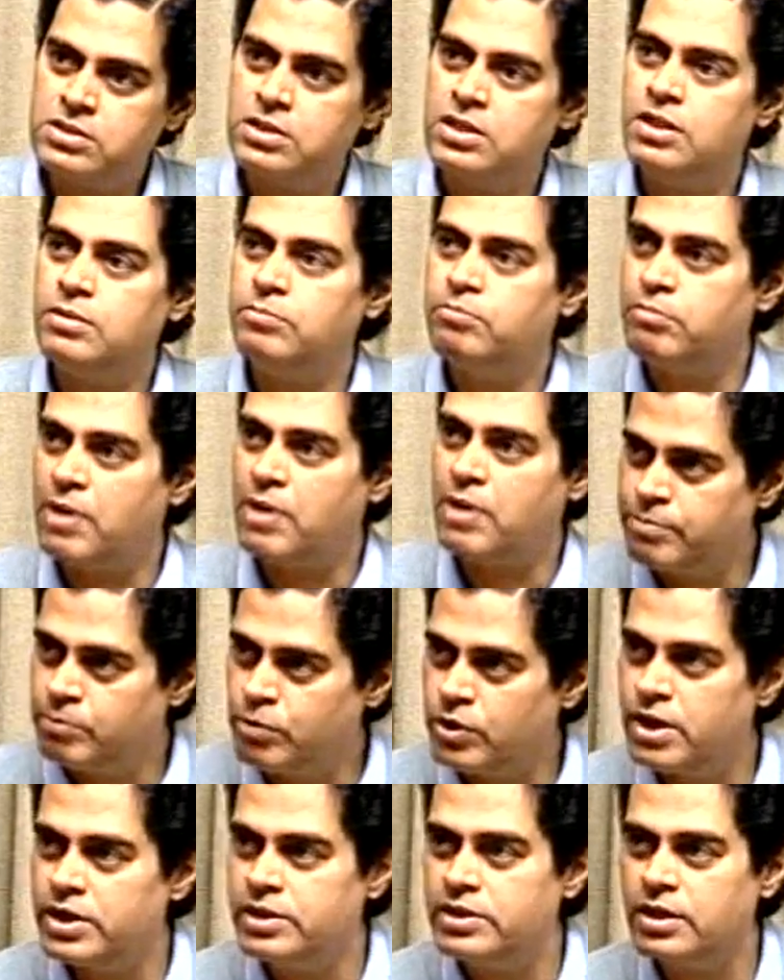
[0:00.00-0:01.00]
in
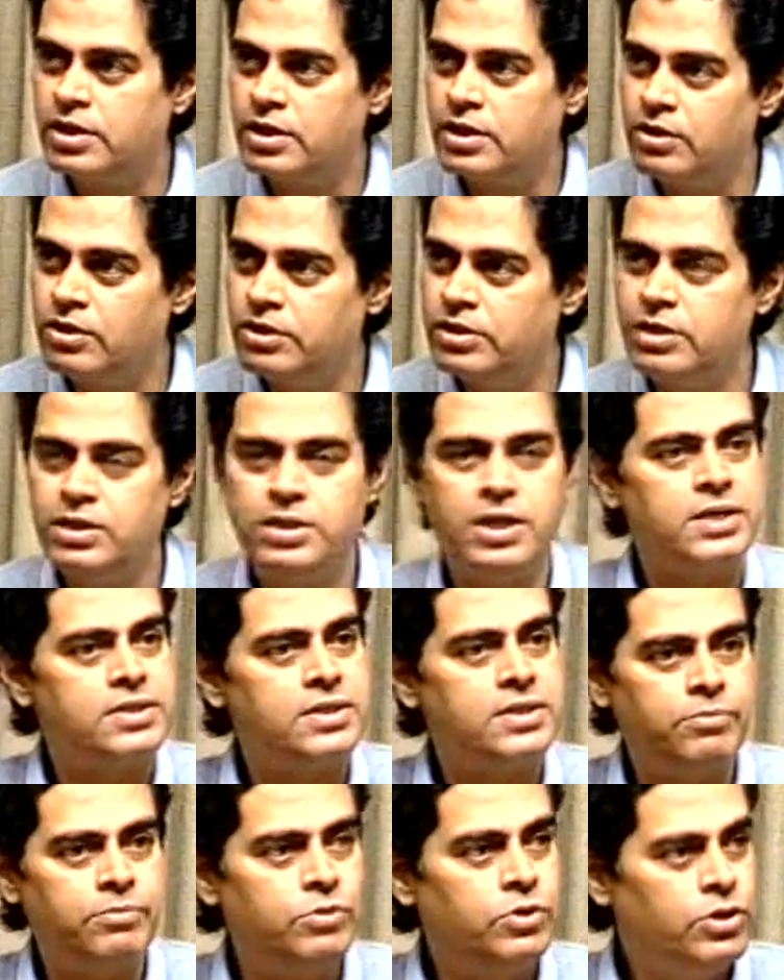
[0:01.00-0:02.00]
bipolar technology. That's
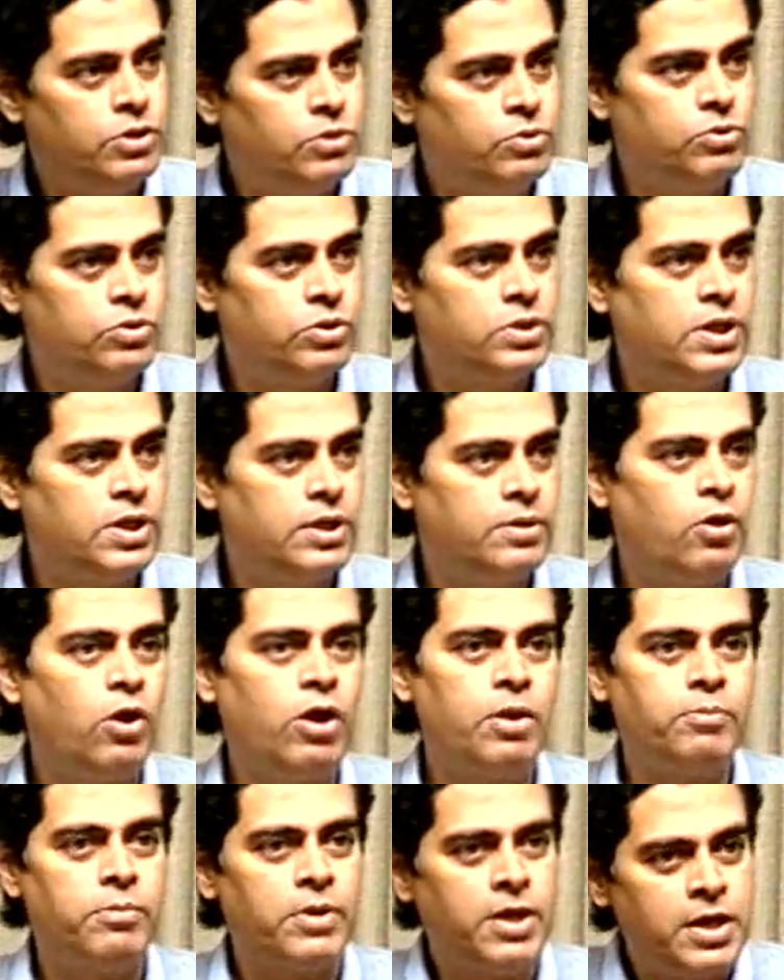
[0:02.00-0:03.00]
up to you totally.
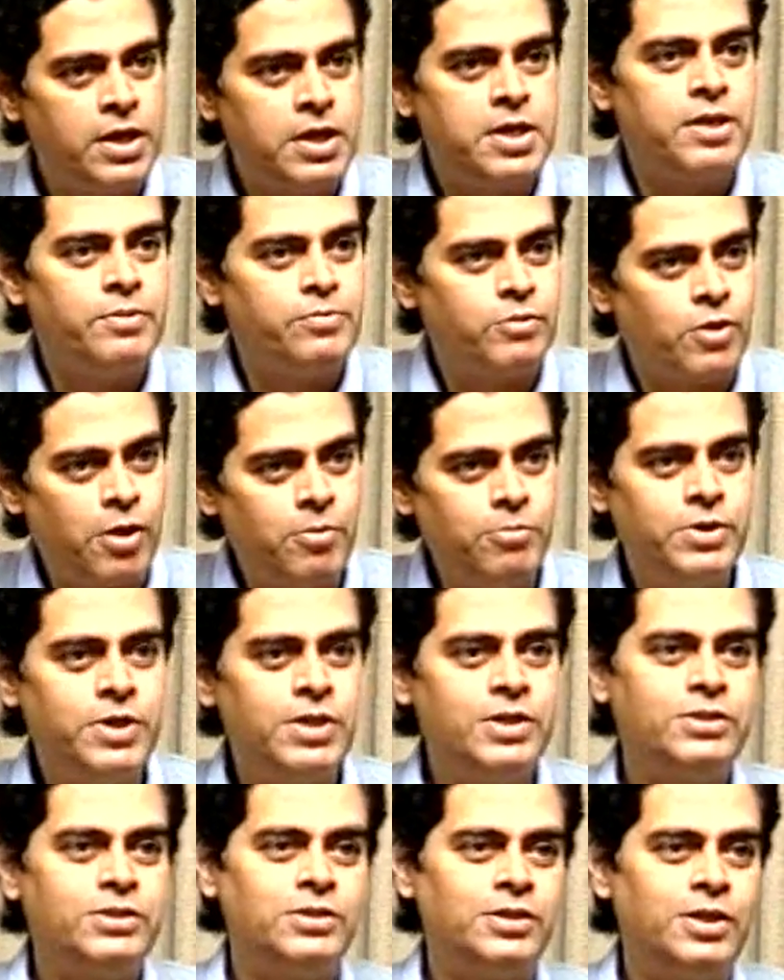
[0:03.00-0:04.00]
Or
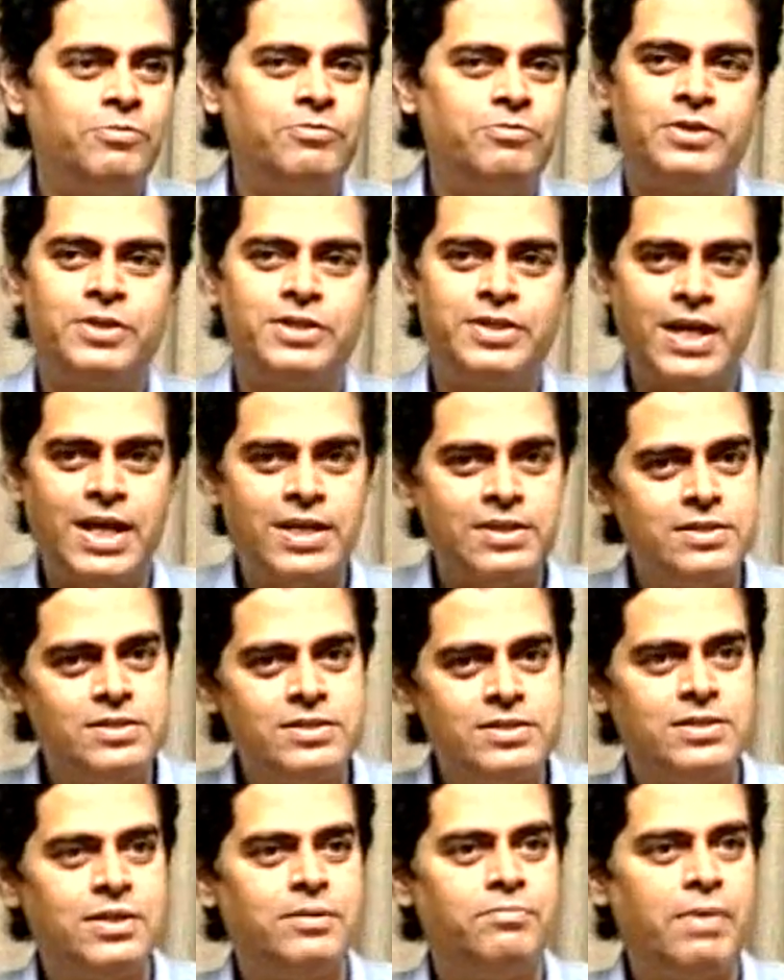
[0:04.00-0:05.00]
combination of
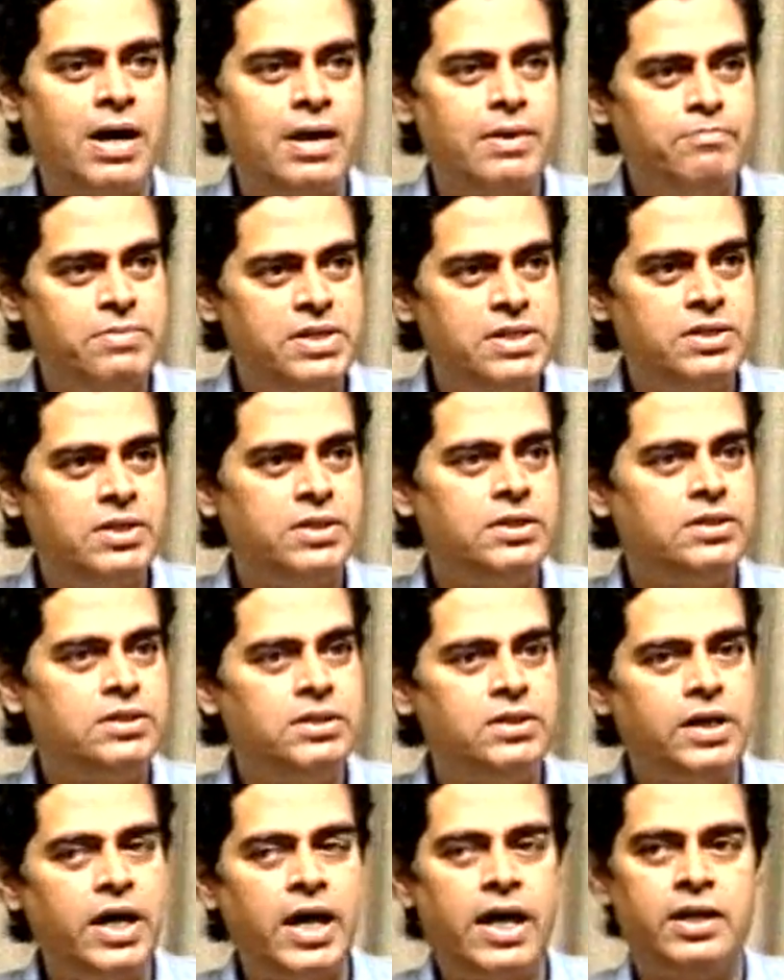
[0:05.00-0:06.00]
transistor
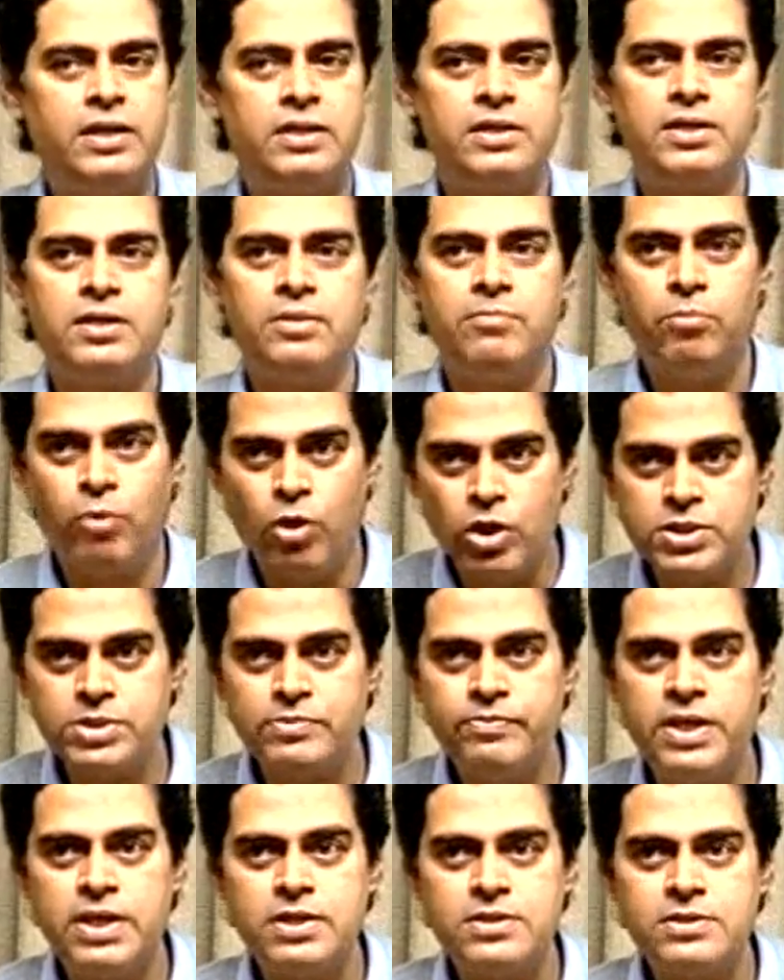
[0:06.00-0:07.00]
BJT and
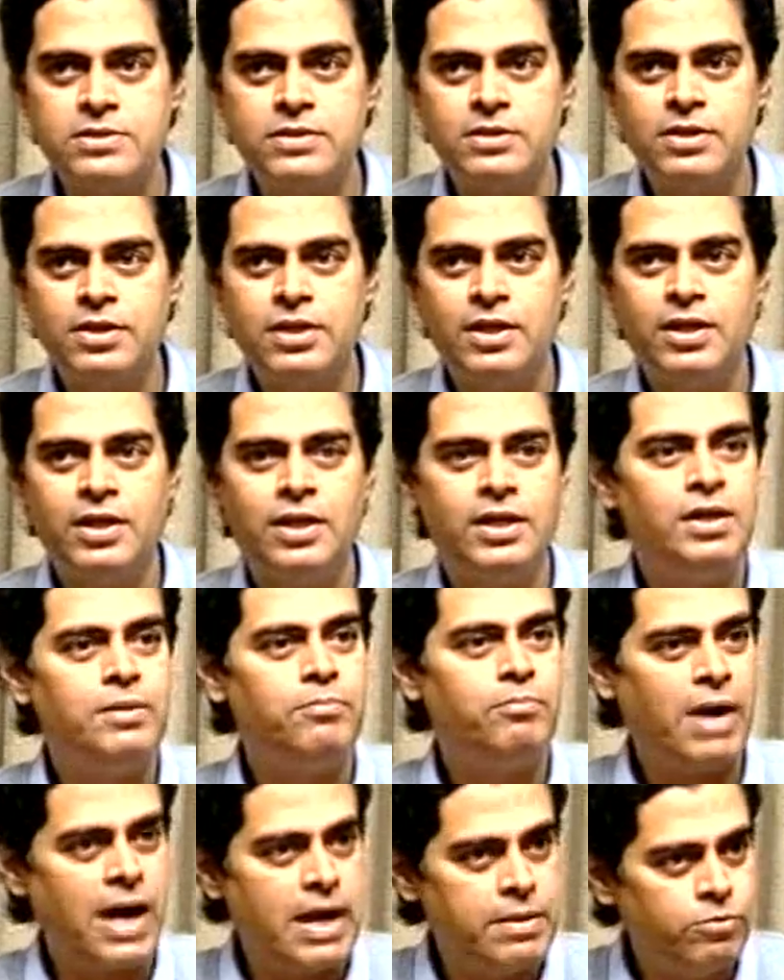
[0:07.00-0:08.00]
MOSFETs in
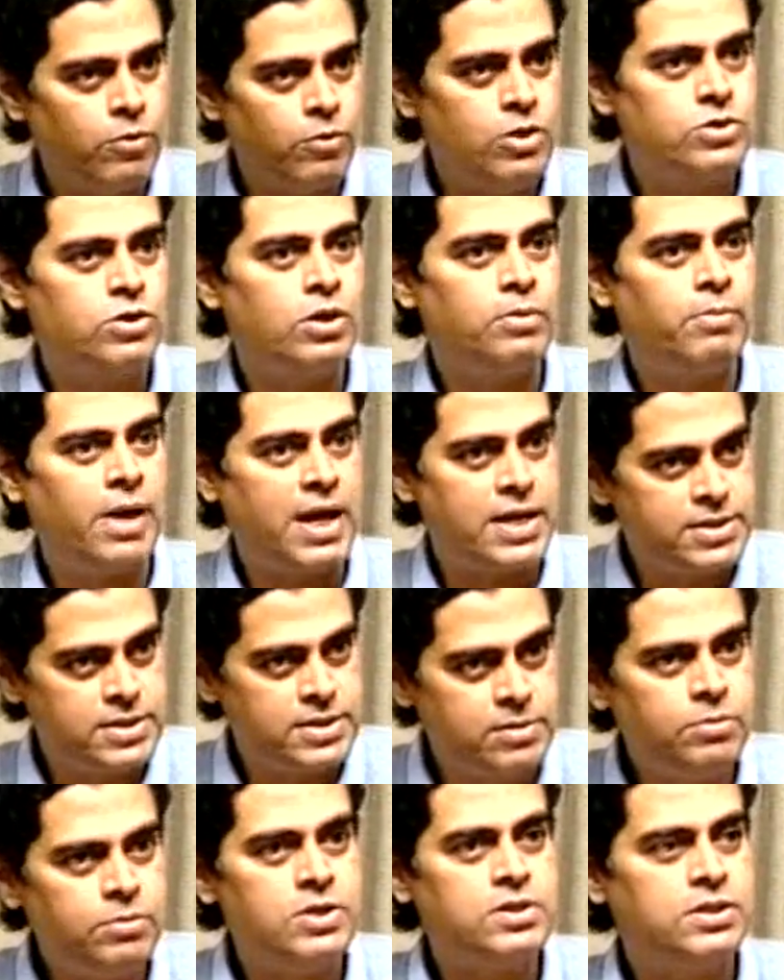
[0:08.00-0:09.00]
BiMOS or
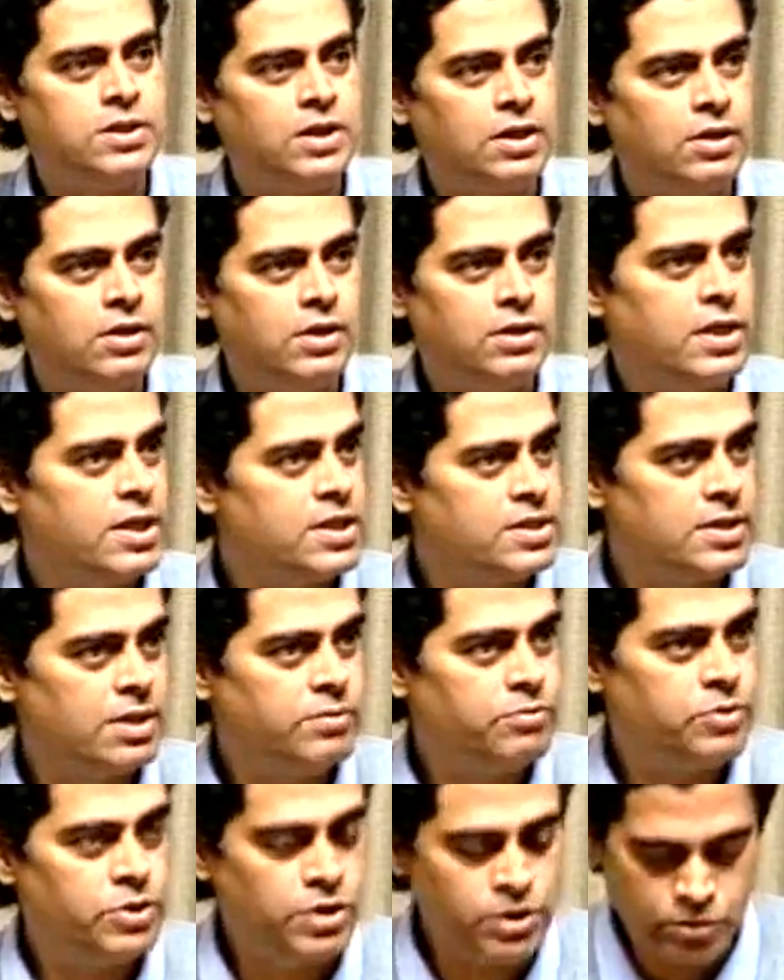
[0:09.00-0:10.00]
BiCMOS technology, that's up
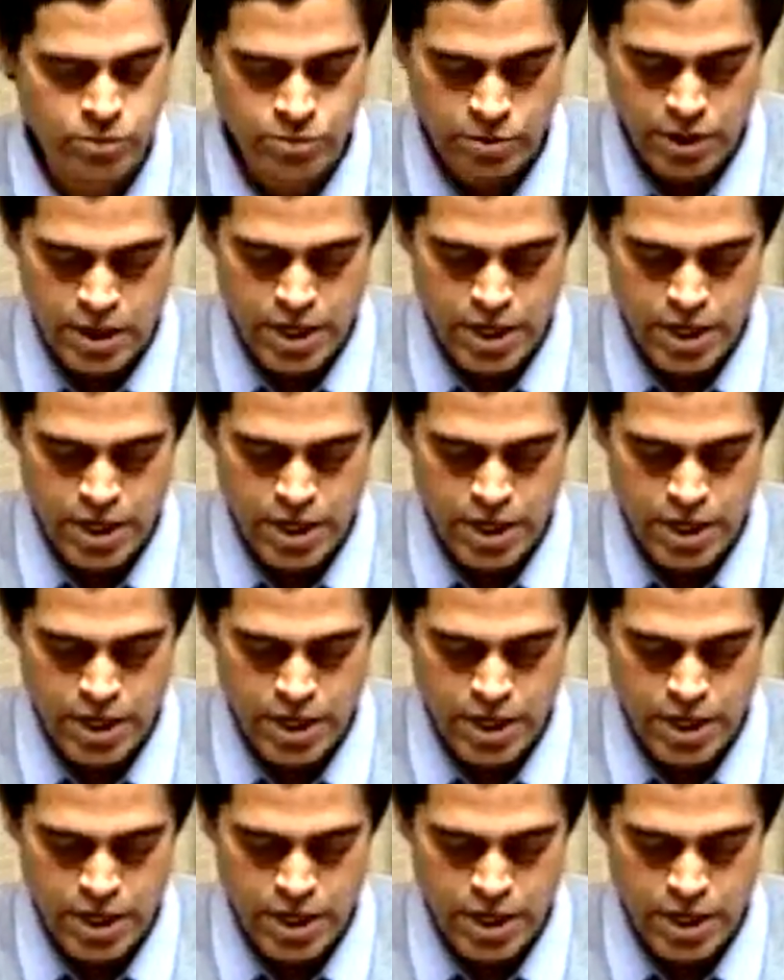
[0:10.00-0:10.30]
to you.